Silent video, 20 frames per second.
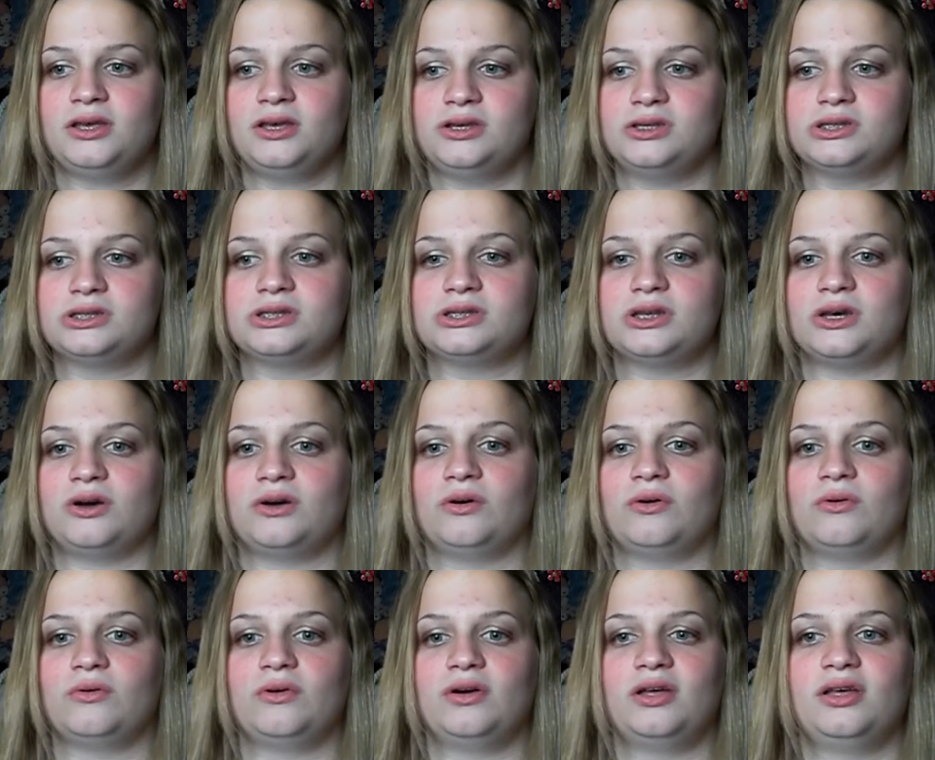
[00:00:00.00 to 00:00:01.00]

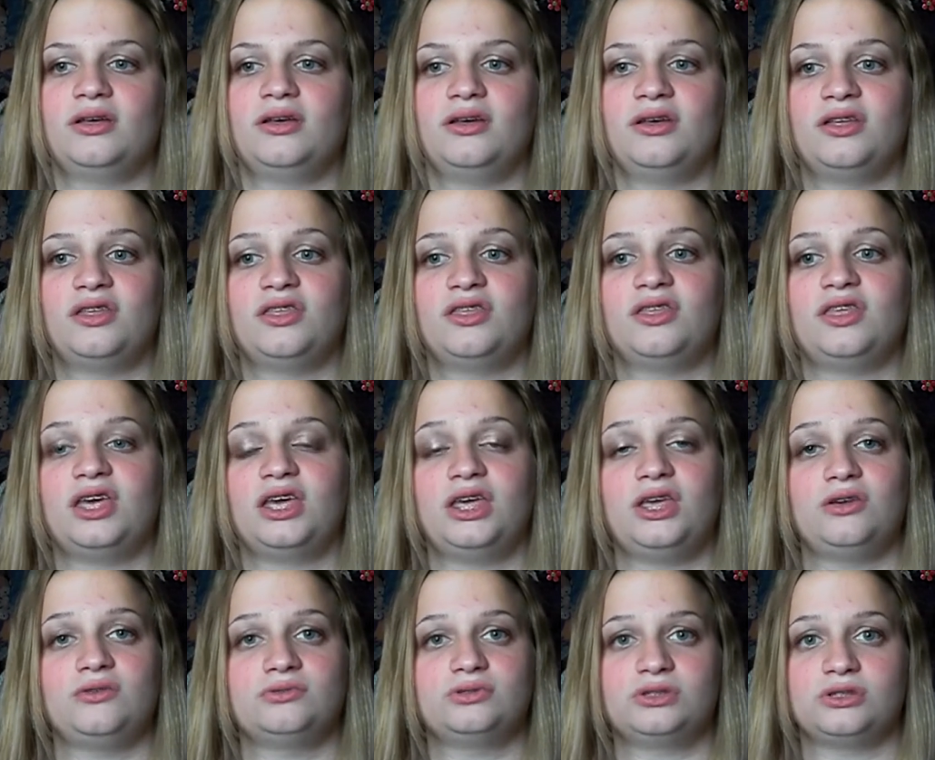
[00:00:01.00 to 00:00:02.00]
So, thank
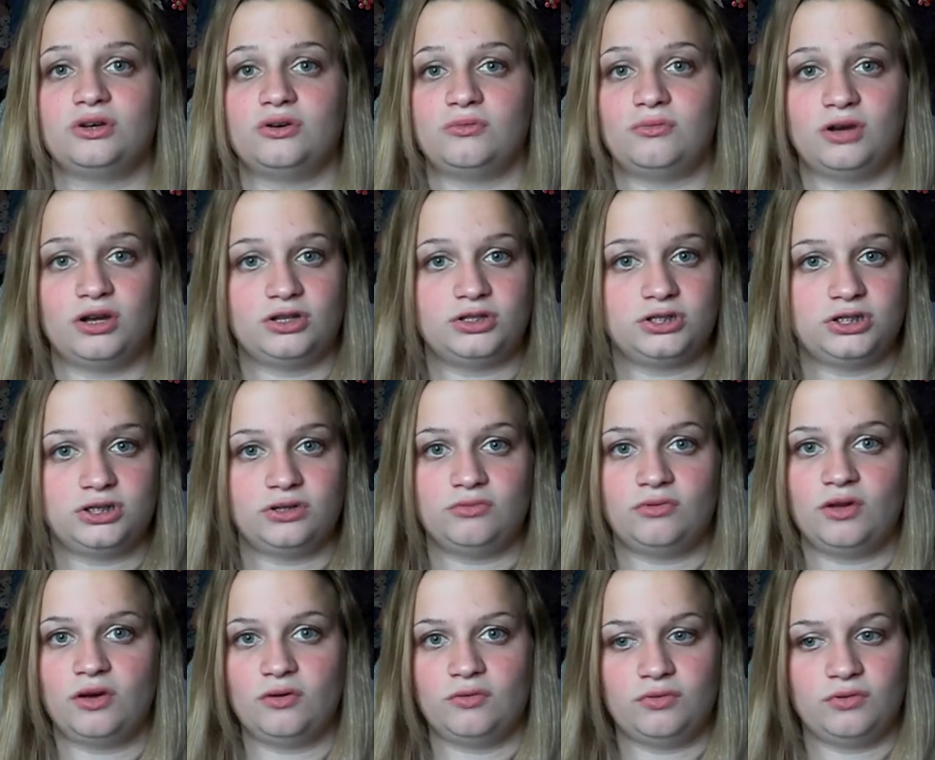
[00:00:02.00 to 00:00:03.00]
you so much. You
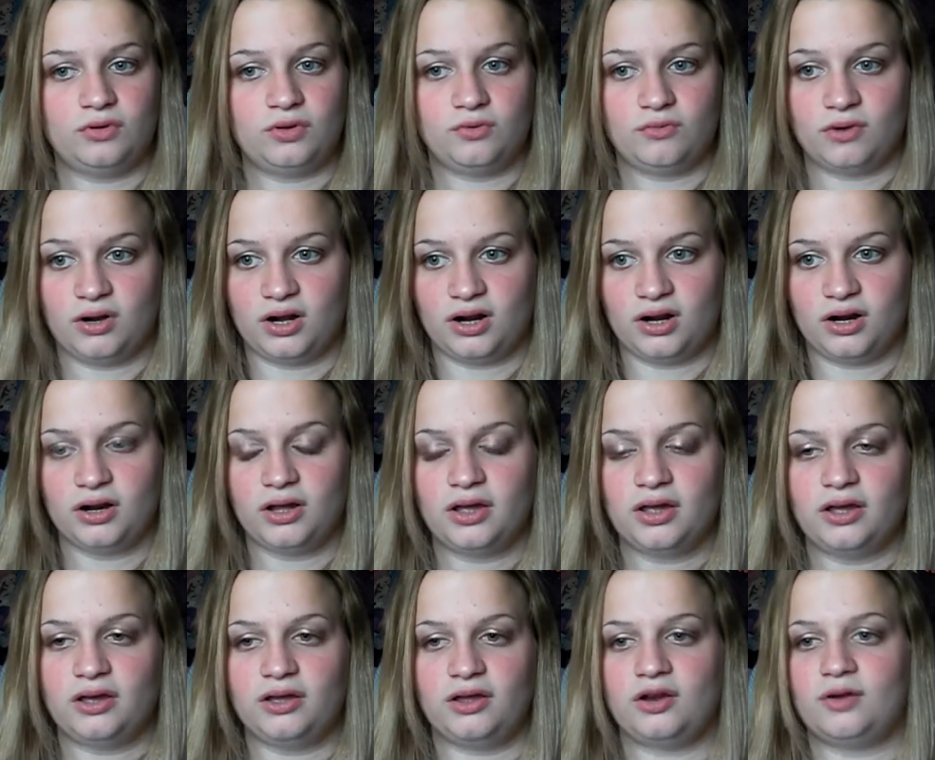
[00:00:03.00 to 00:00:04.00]
know who you are,
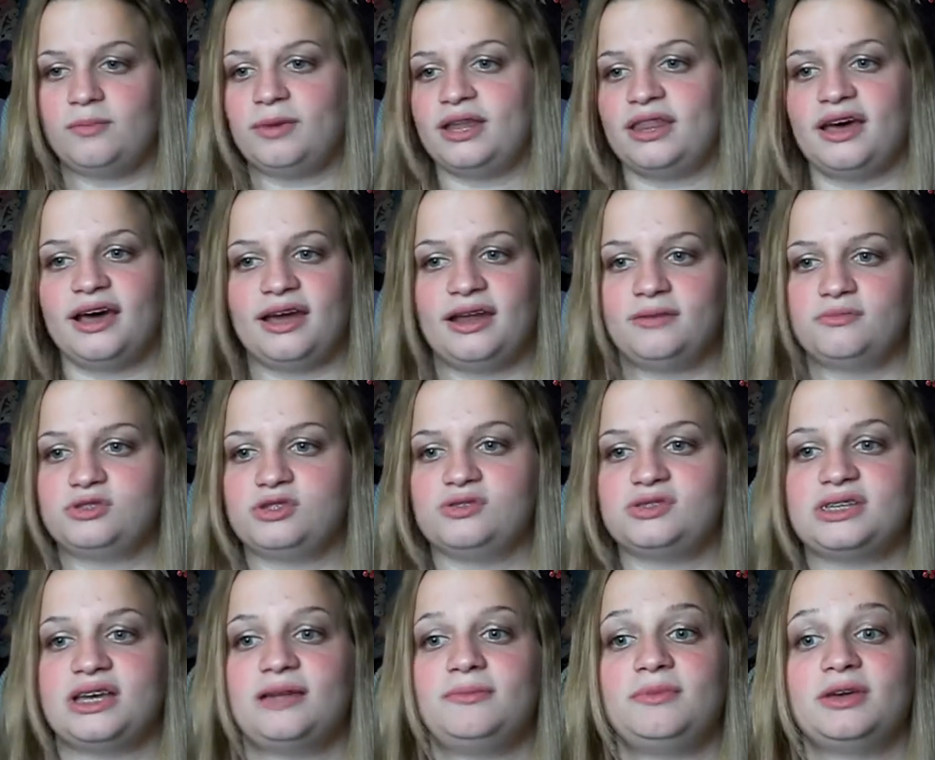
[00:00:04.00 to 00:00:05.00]
you know, by the items you
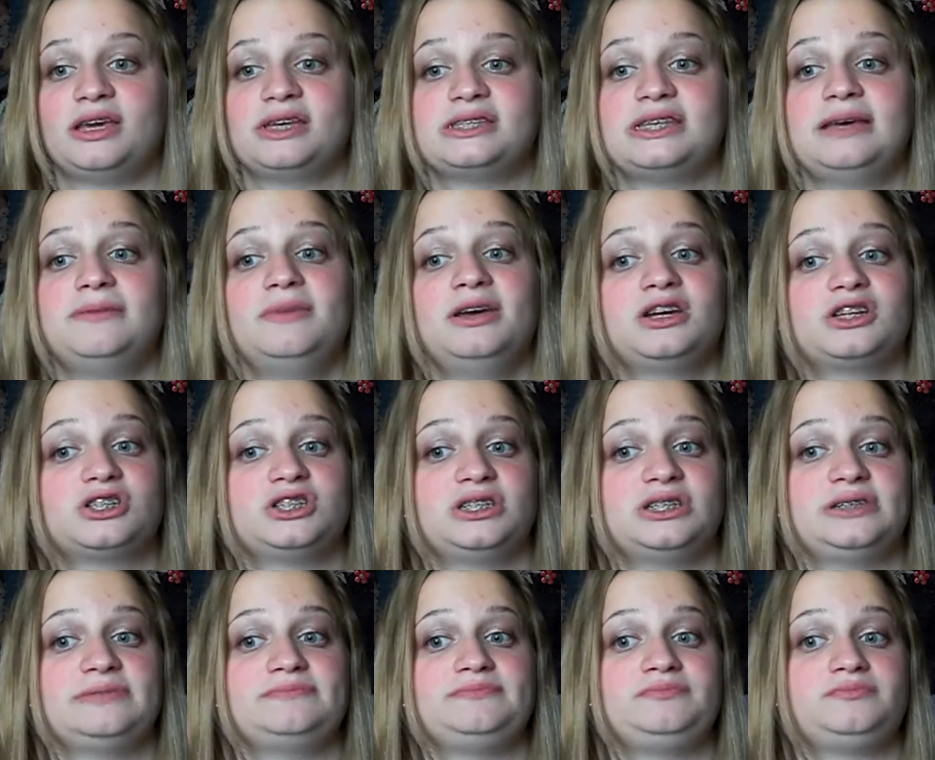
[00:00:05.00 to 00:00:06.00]
sent because I'm
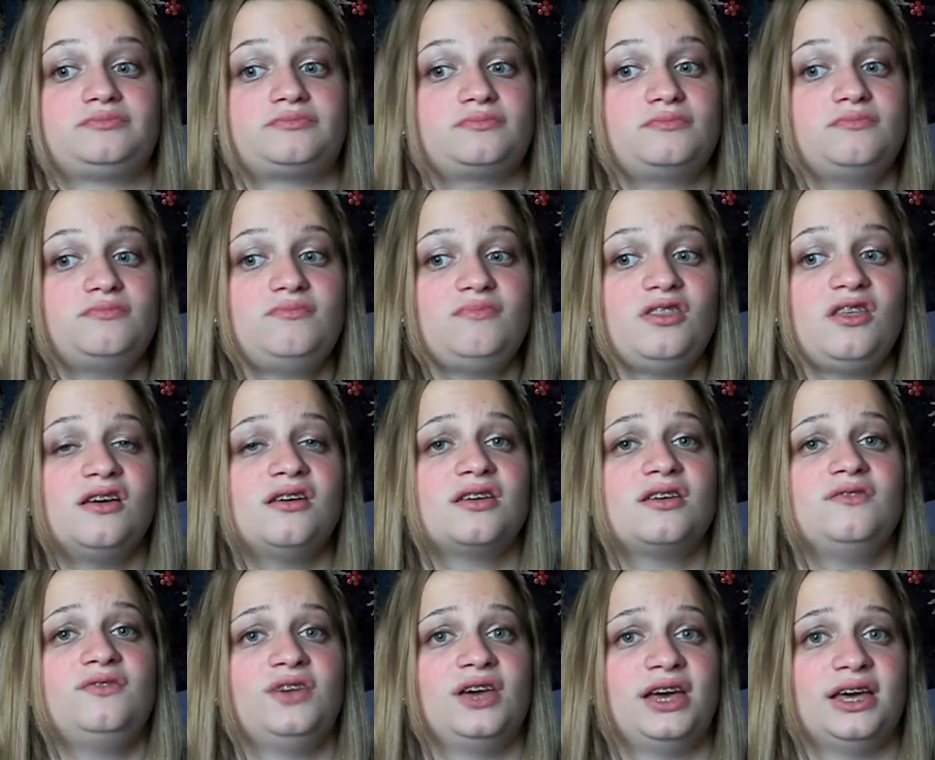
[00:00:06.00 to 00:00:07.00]
actually, I'll
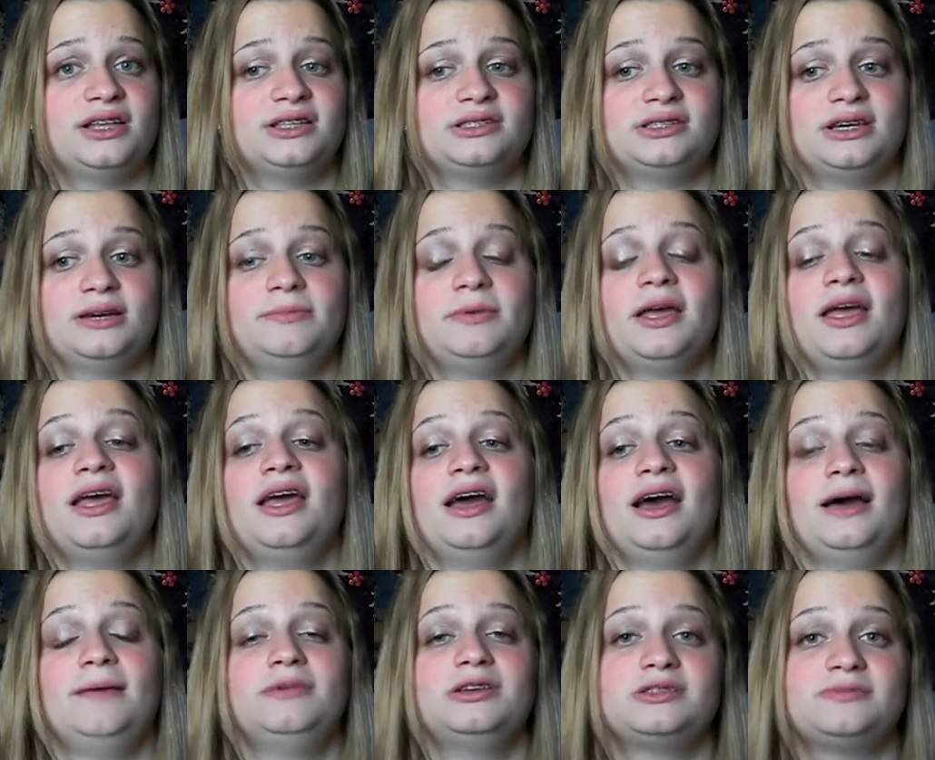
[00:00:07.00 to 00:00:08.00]
give you a heads up,
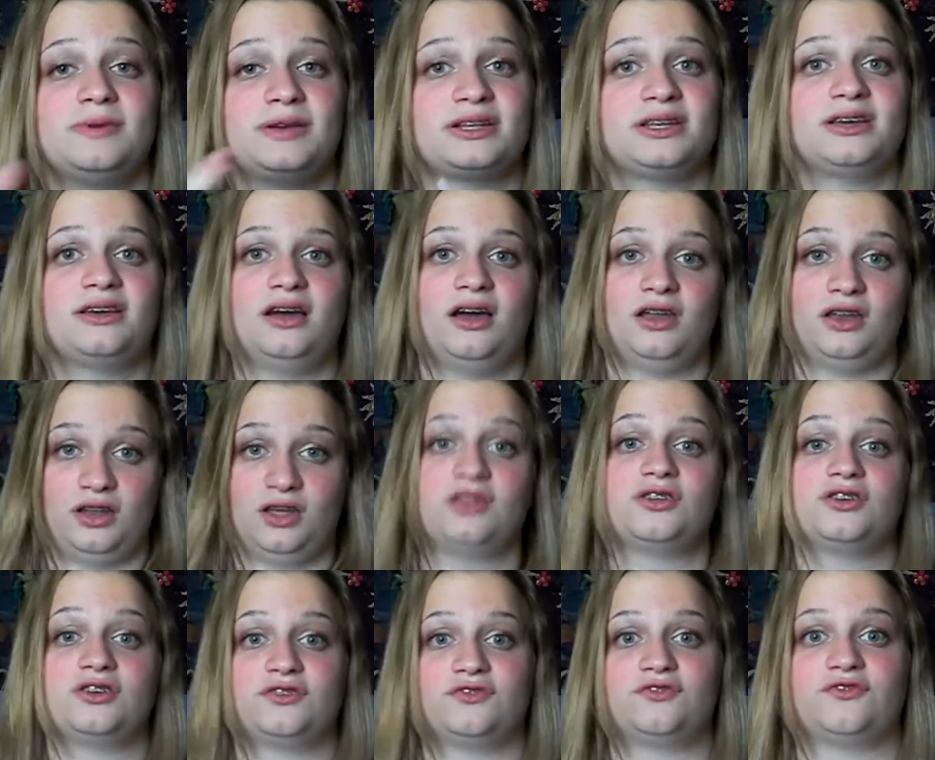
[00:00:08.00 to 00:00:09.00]
I'm expecting
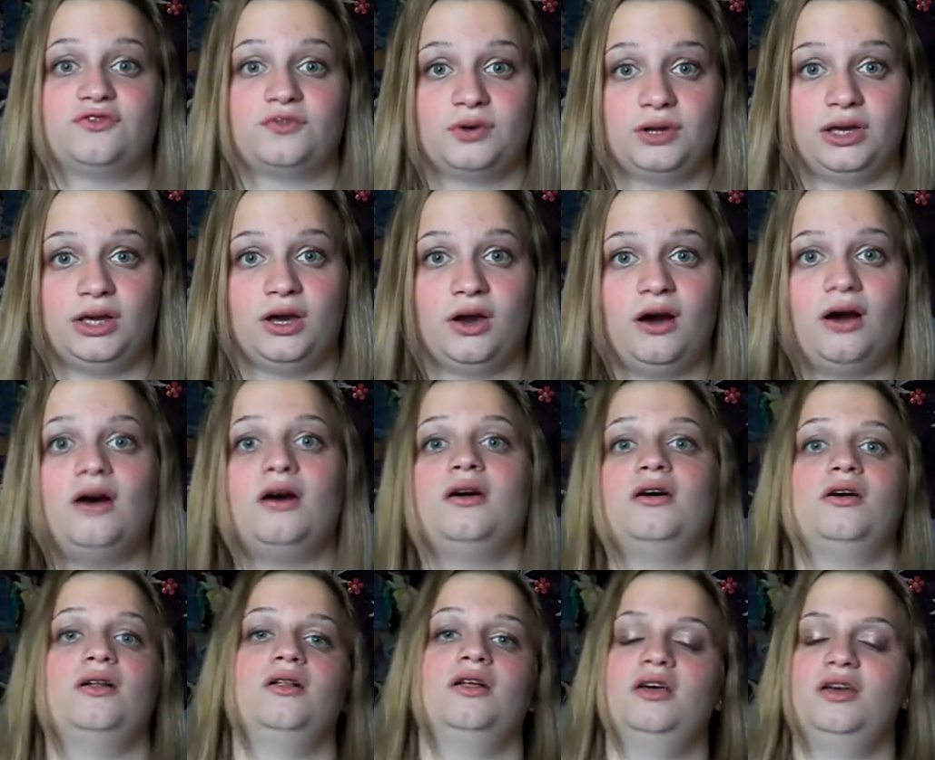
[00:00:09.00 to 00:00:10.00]
another free
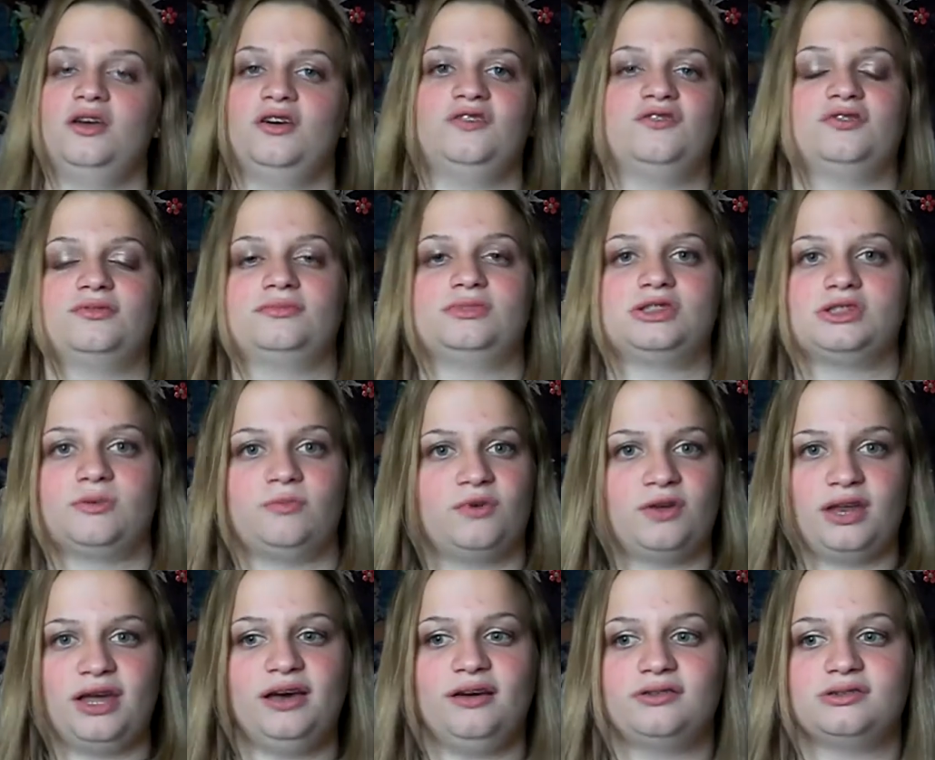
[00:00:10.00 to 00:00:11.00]
haul from
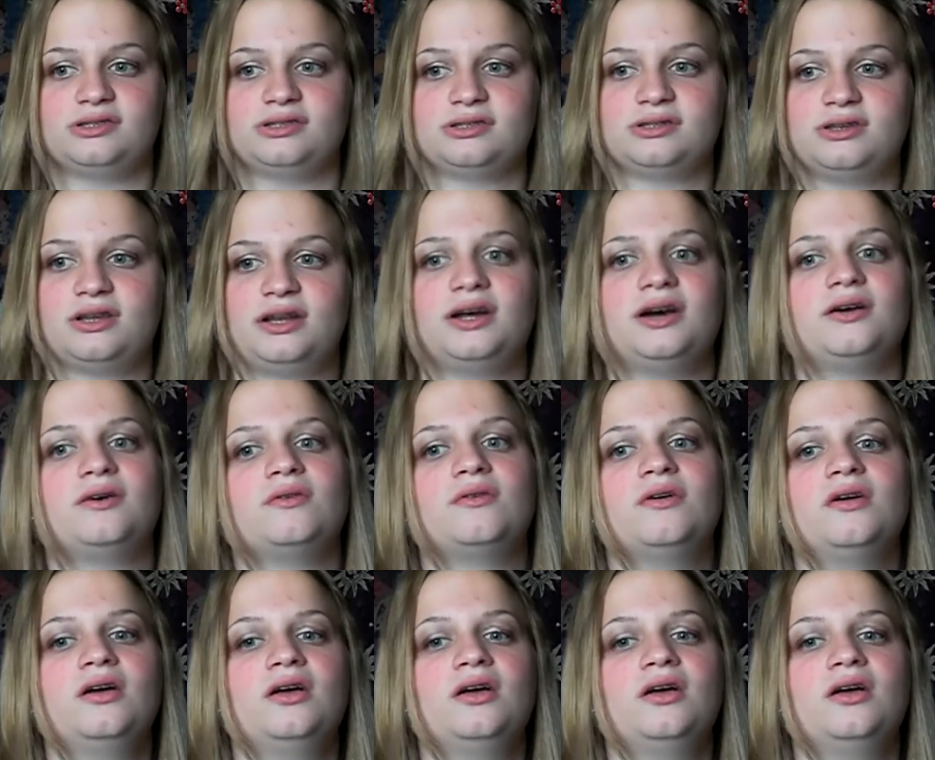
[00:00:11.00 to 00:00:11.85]
someone else, you know.